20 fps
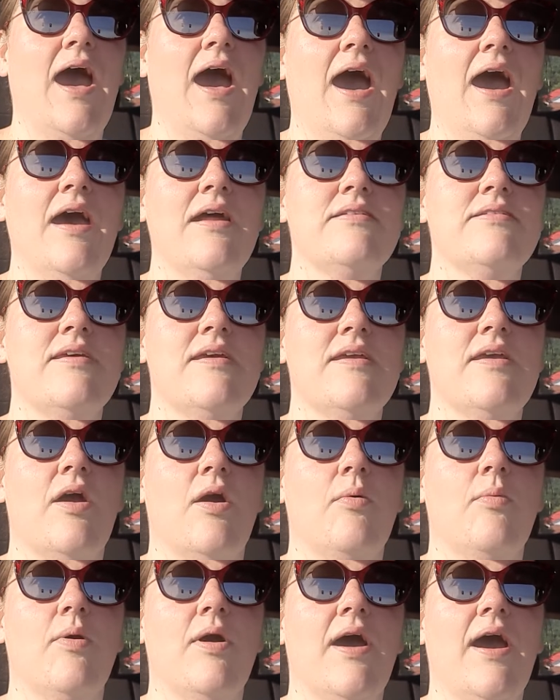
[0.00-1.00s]
I tell
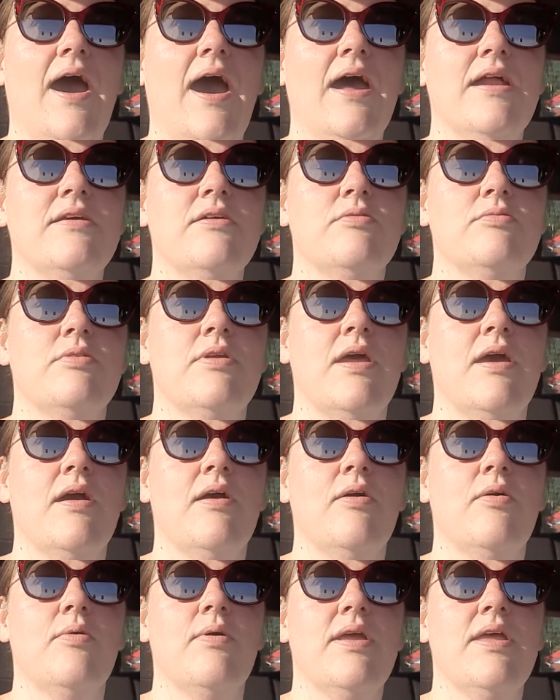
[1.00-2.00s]
y'all what, I don't
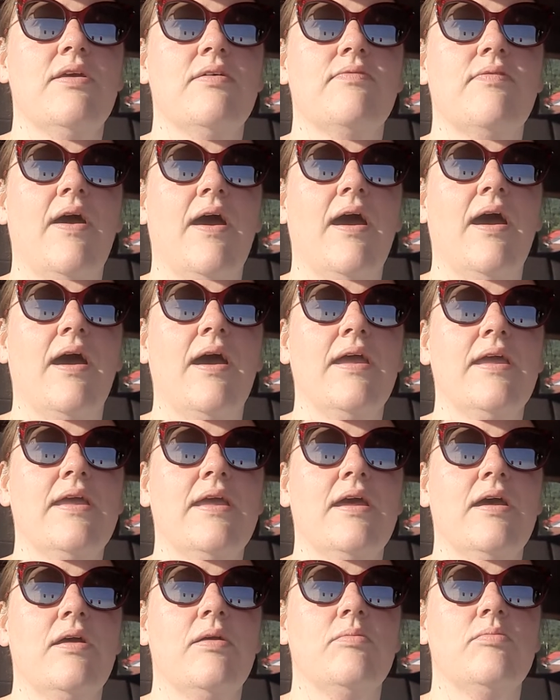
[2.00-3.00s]
know if I
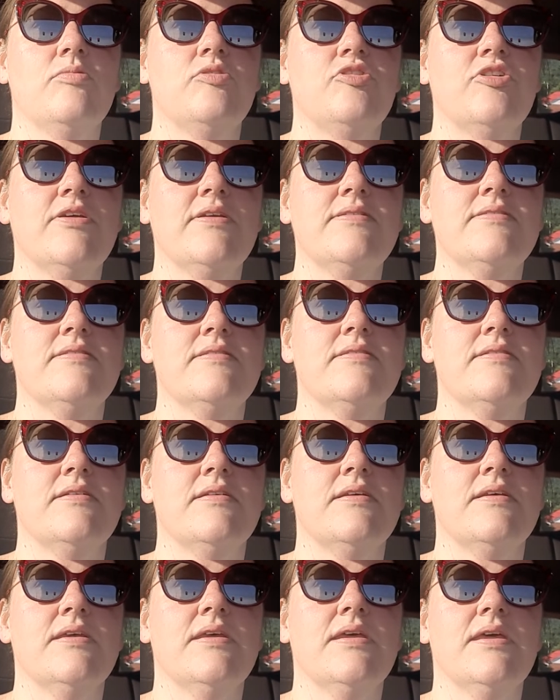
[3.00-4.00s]
am just
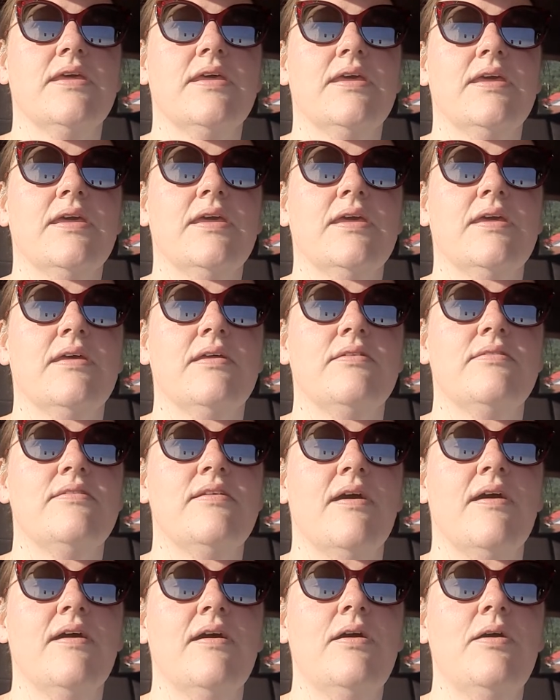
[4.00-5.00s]

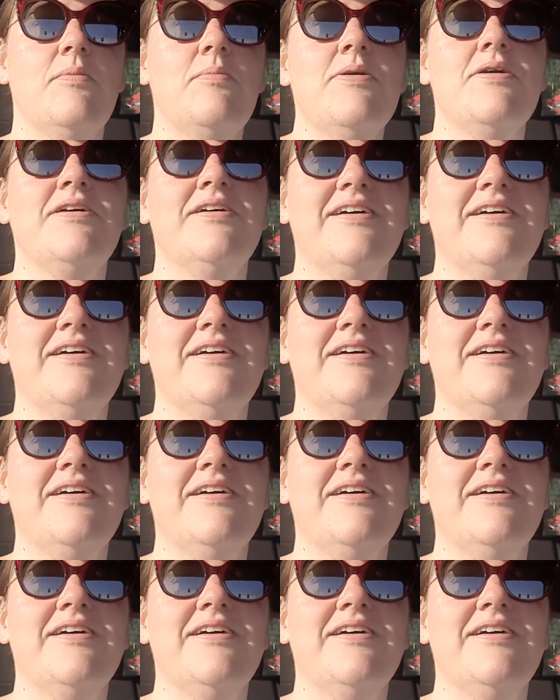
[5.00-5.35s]
dumb